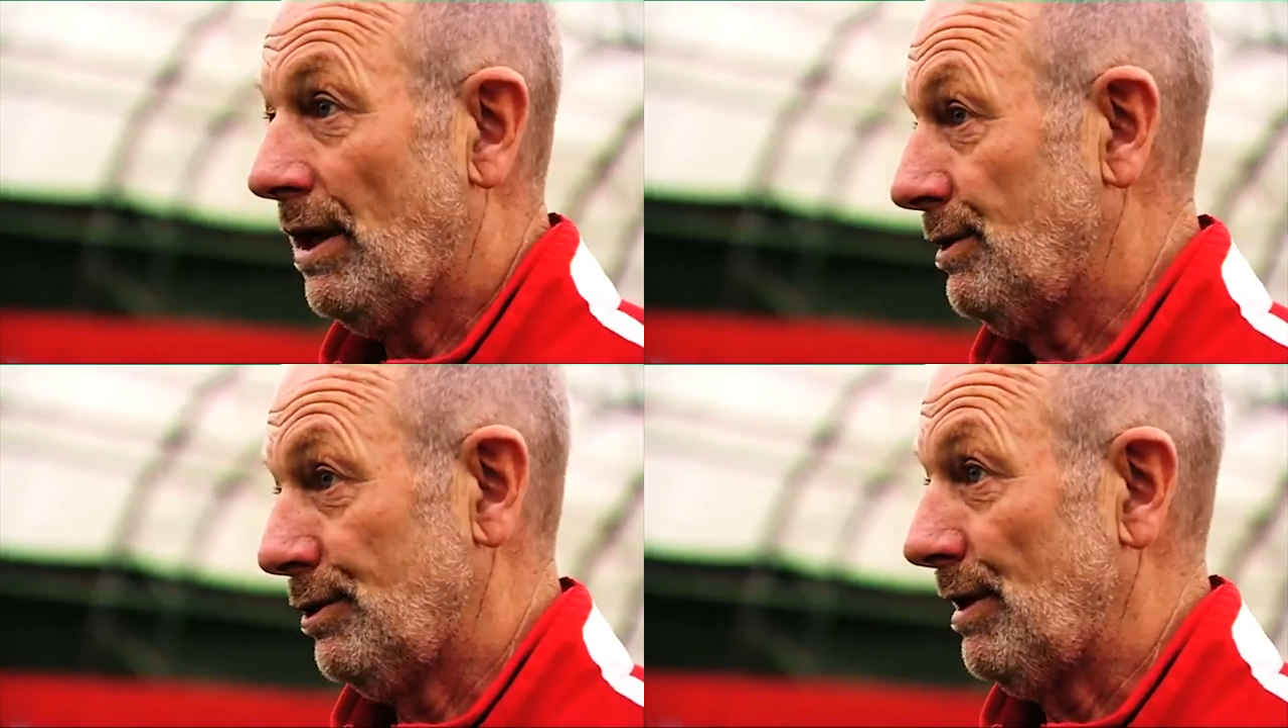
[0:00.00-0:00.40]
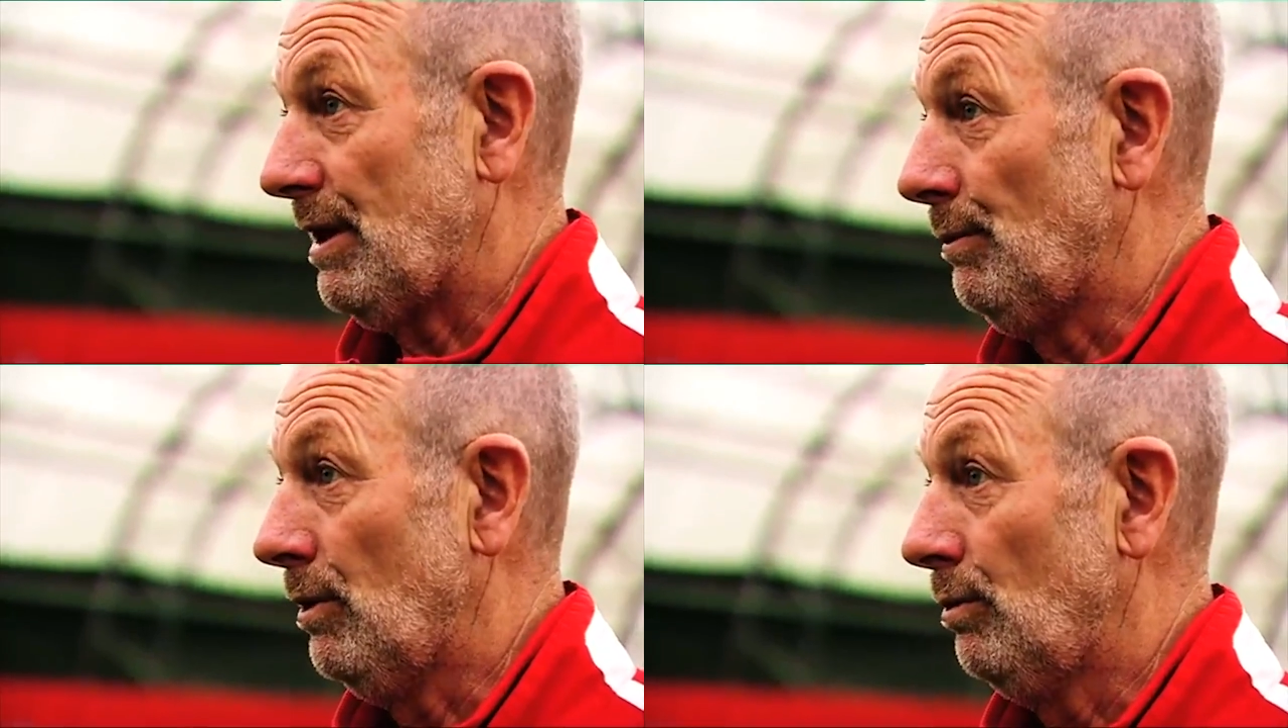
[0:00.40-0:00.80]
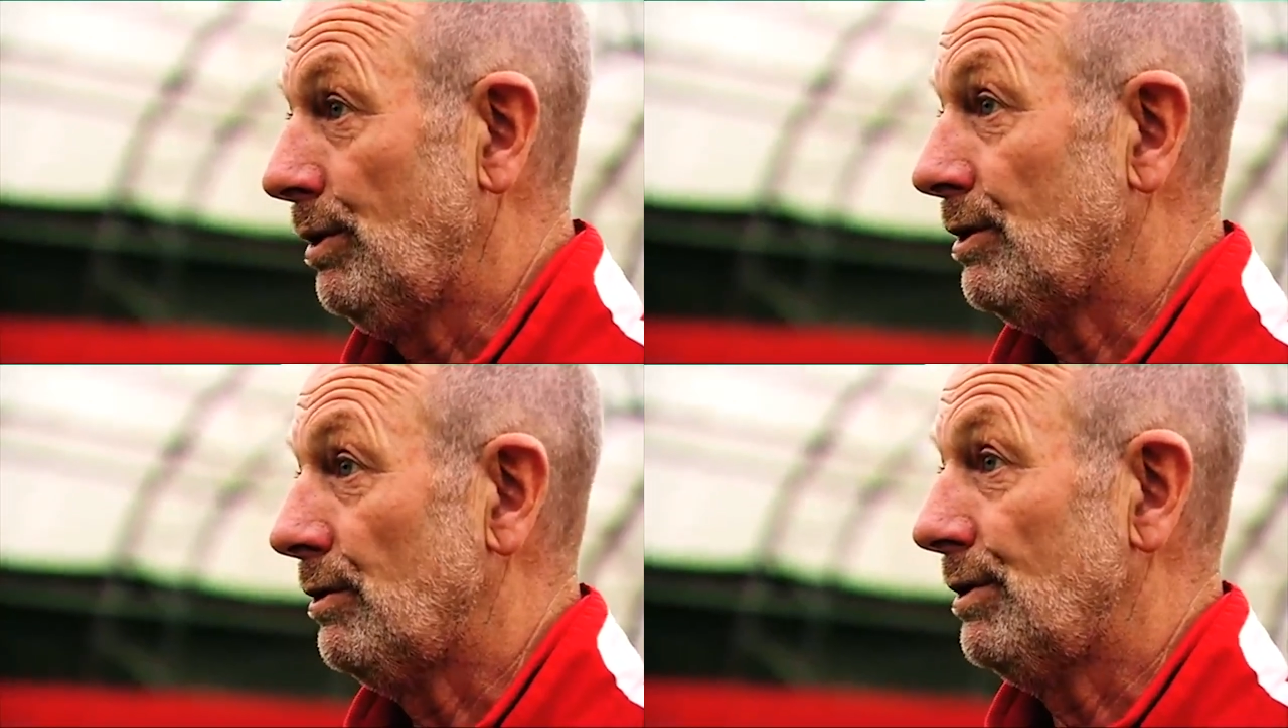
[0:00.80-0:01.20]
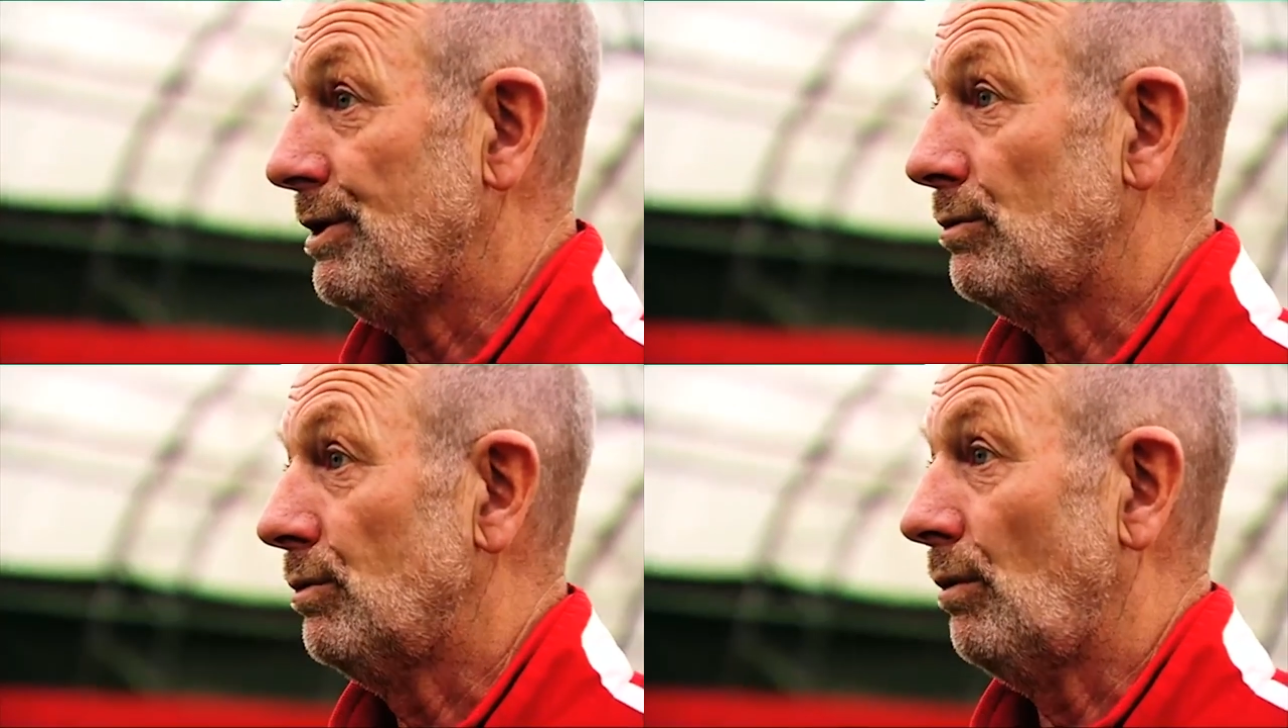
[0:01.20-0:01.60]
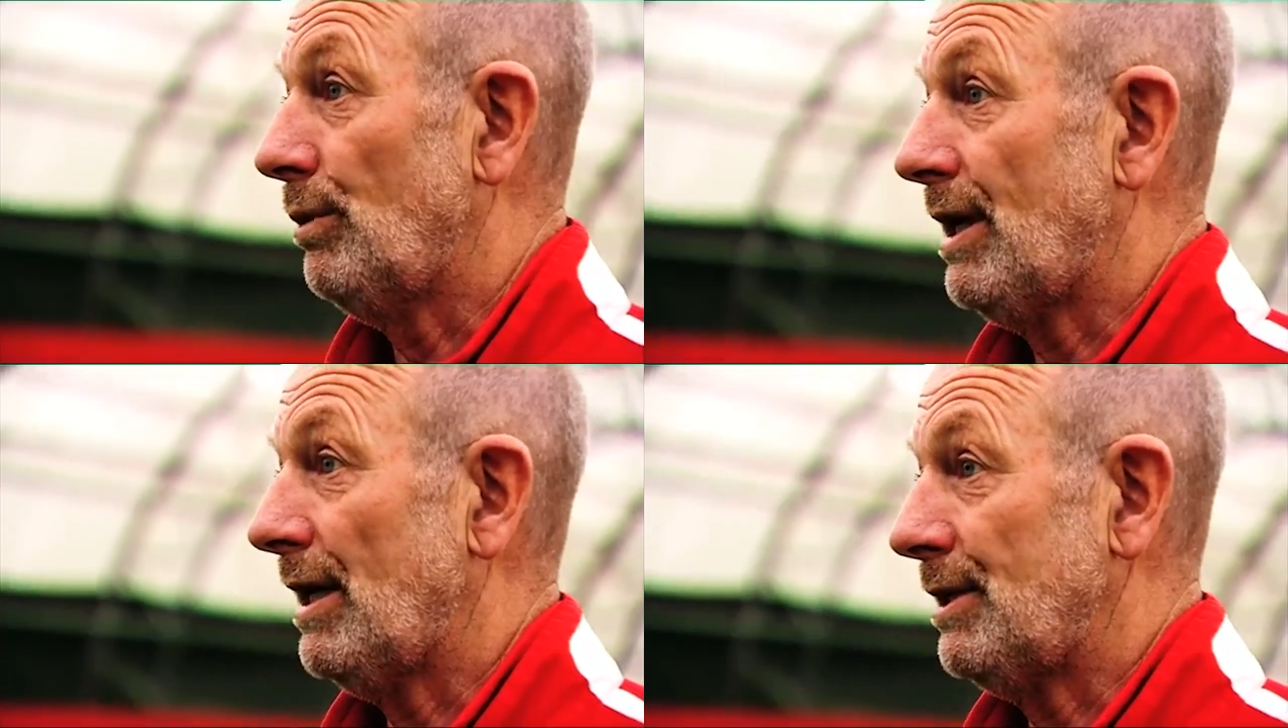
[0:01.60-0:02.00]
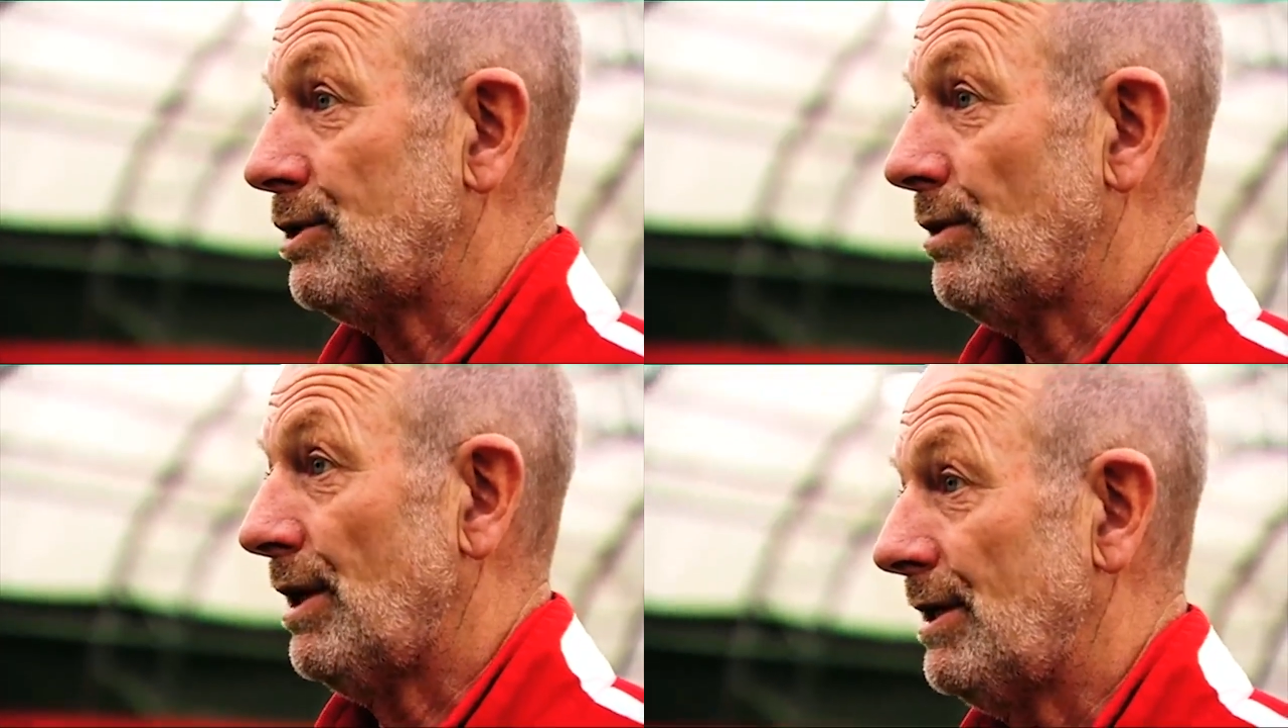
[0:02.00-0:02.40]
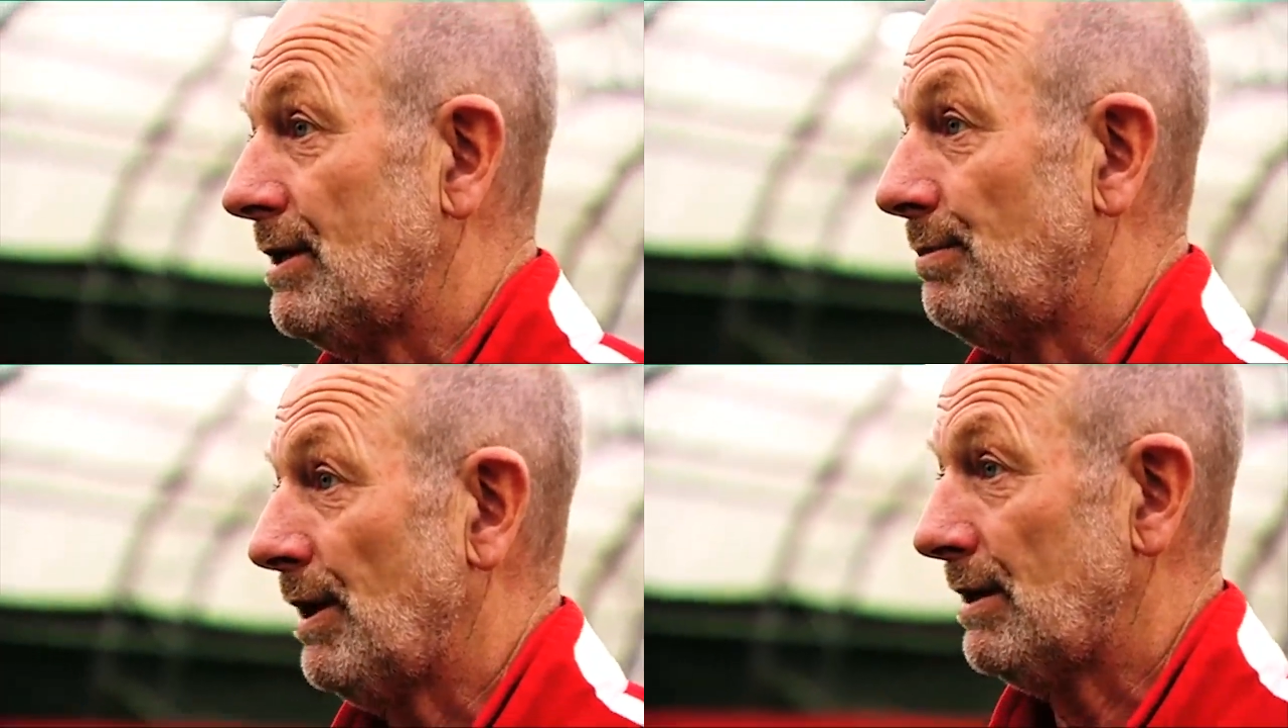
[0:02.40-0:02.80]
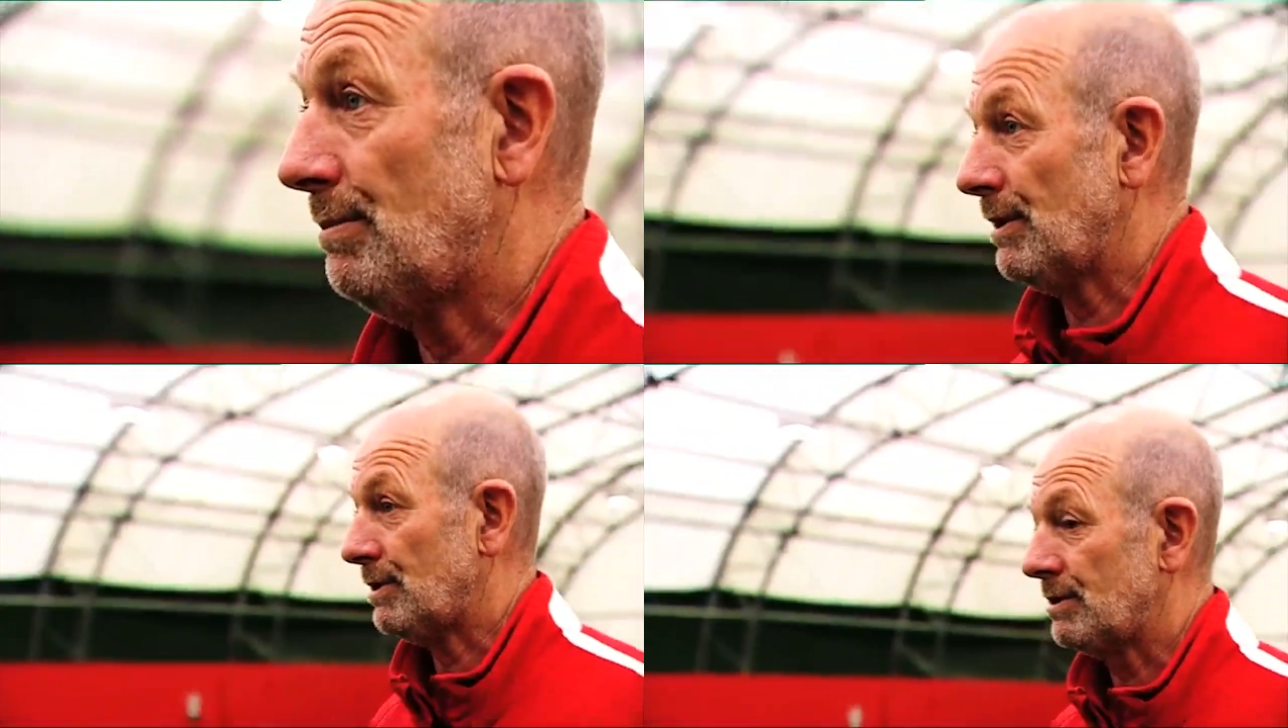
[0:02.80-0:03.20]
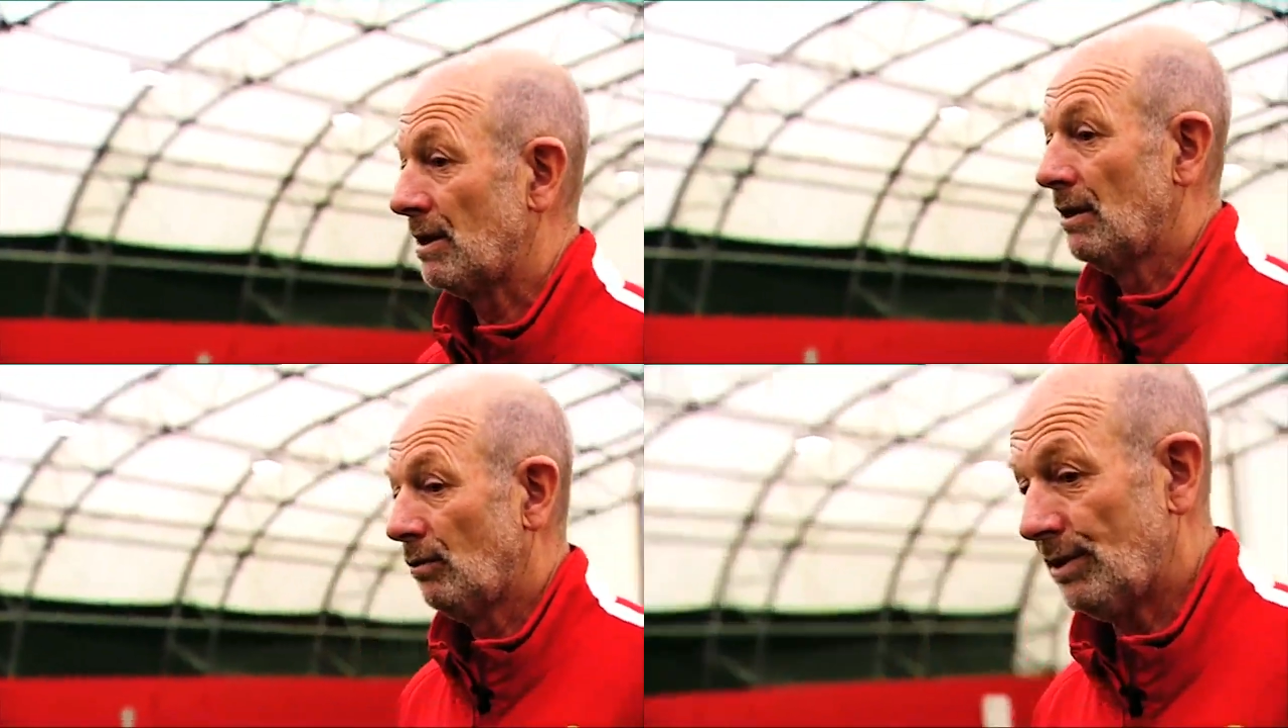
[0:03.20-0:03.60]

can't do any more. We can only do what we can in training to paint the pictures.